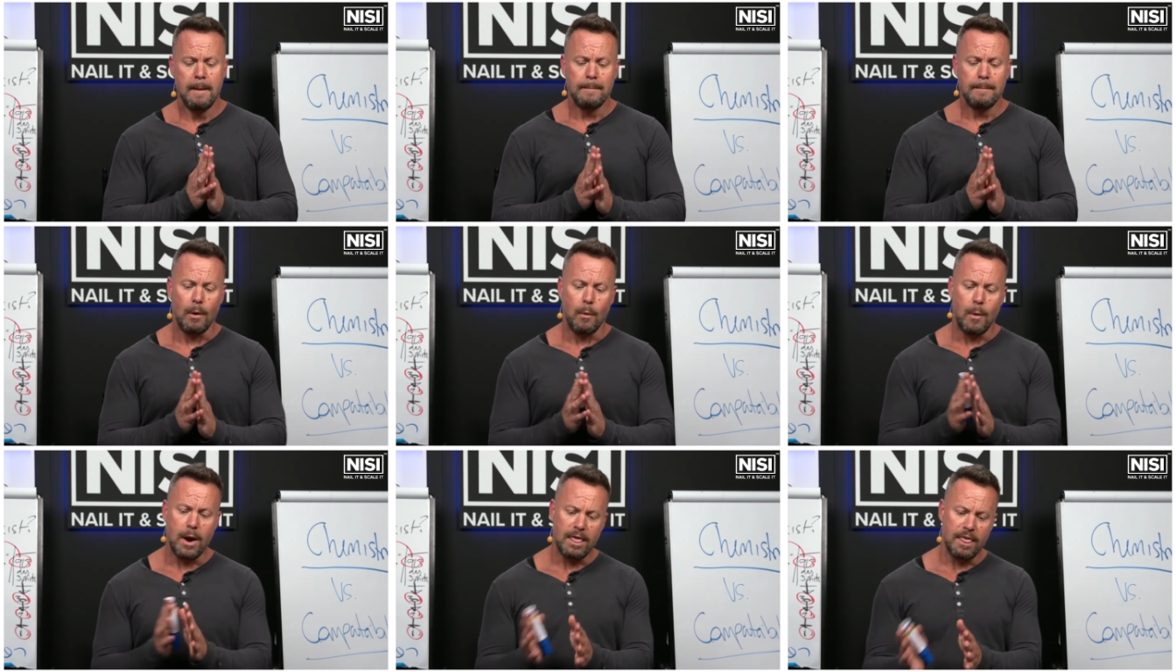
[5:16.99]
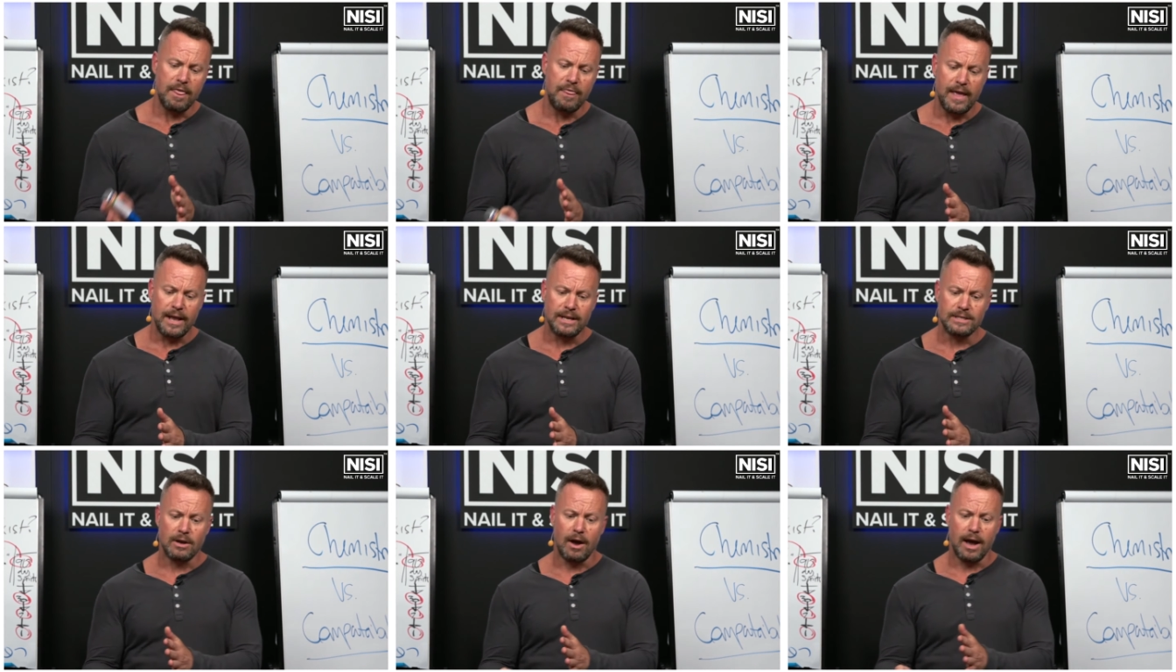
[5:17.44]
But one of the
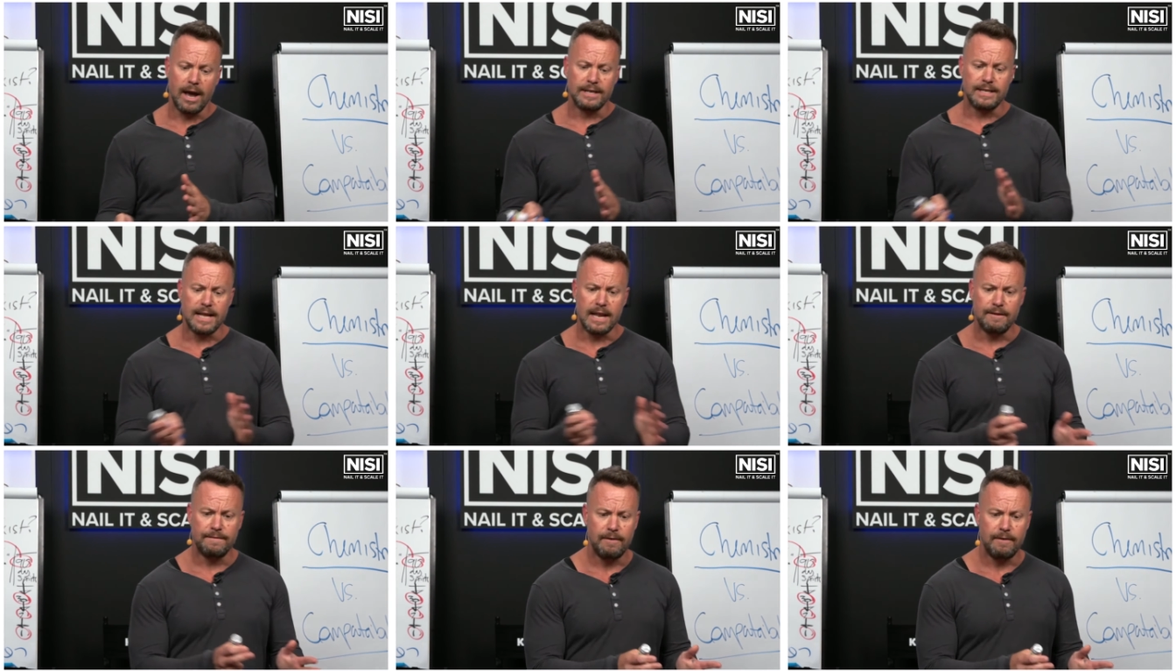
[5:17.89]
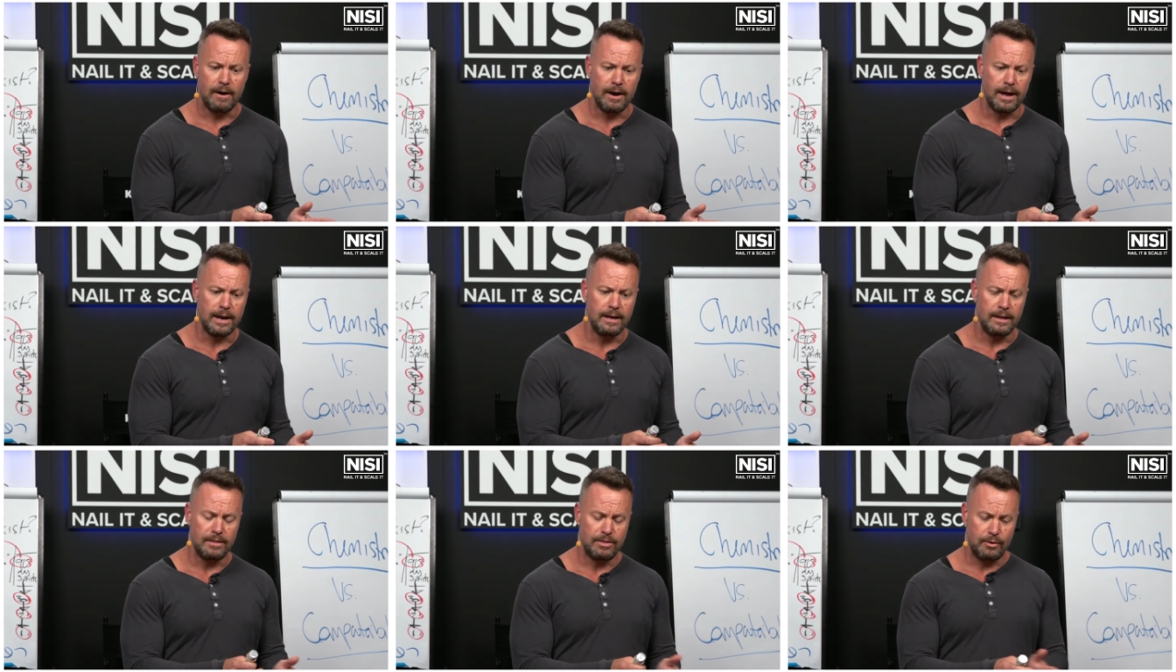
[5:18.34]
things I
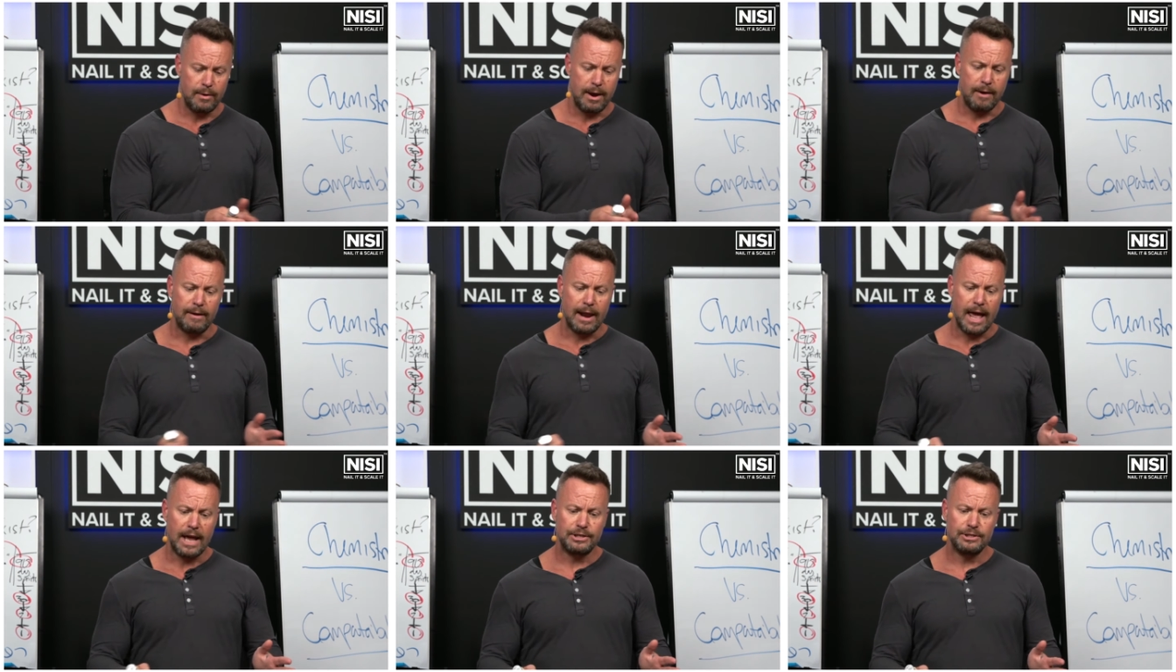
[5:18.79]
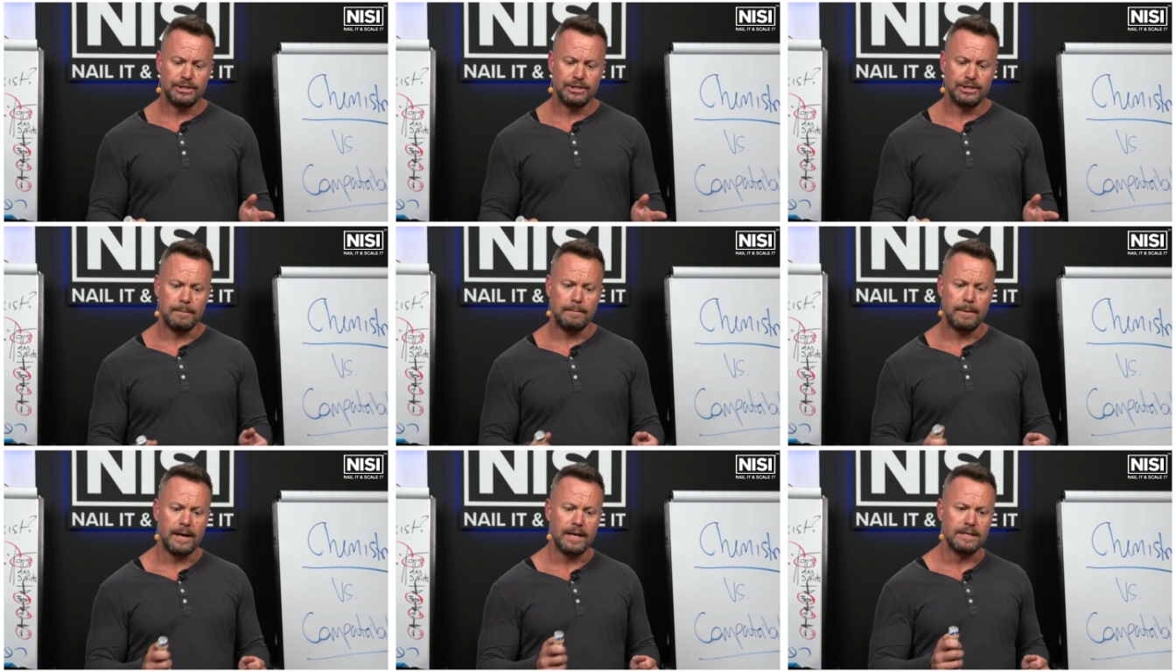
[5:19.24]
identified through our
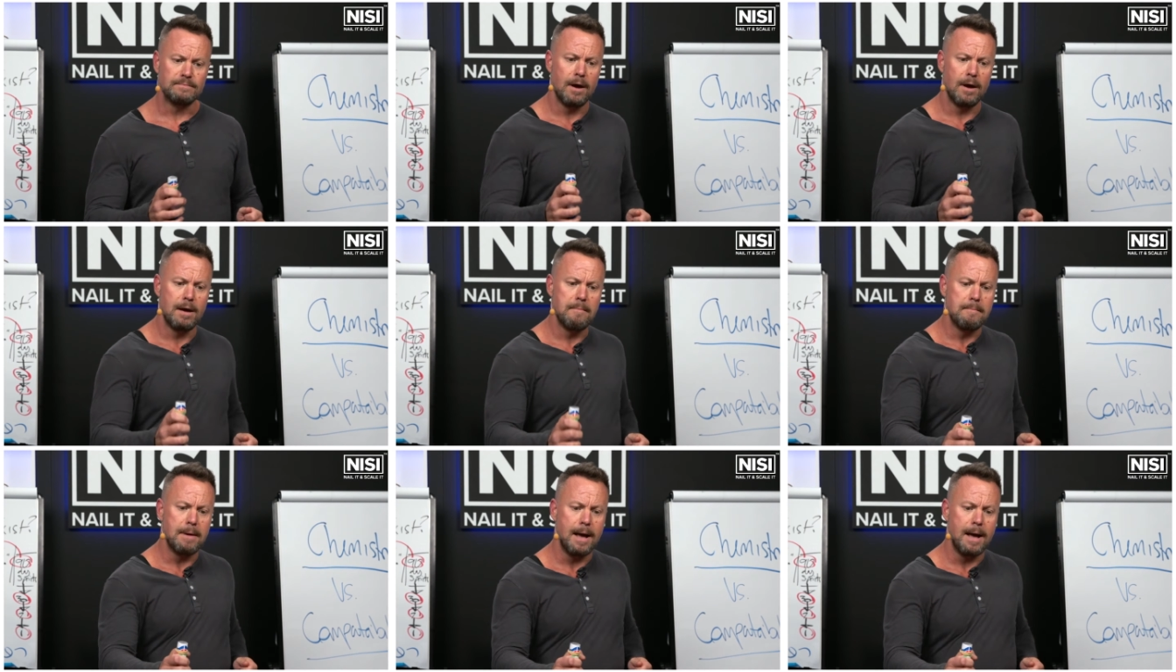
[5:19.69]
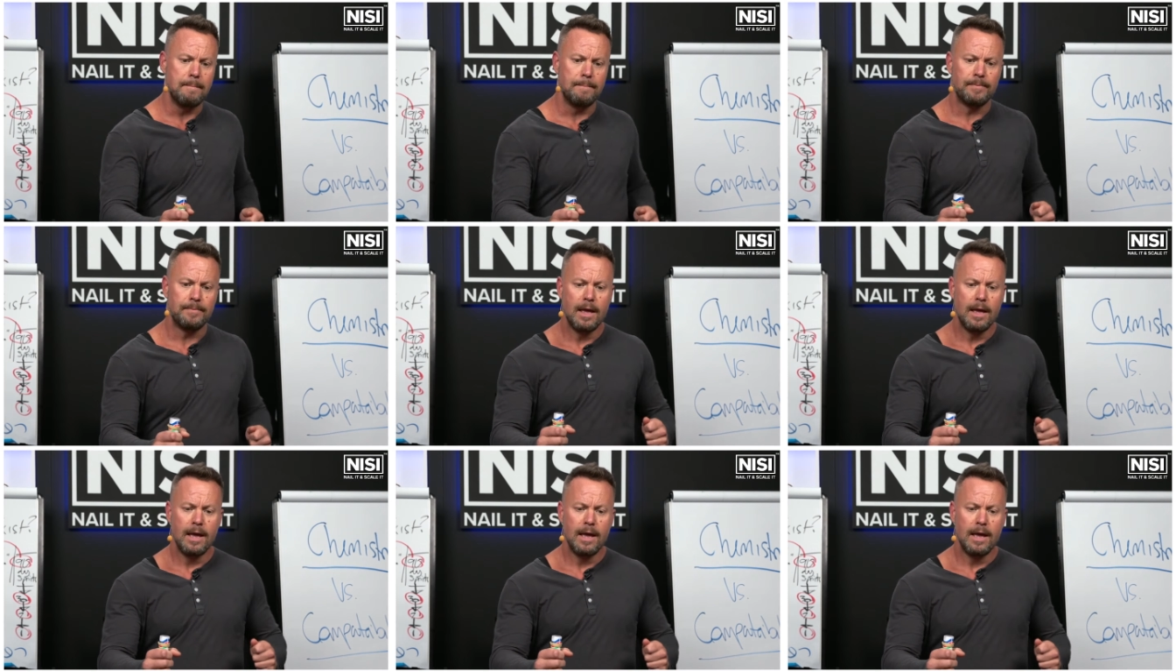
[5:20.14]
relationship is my mum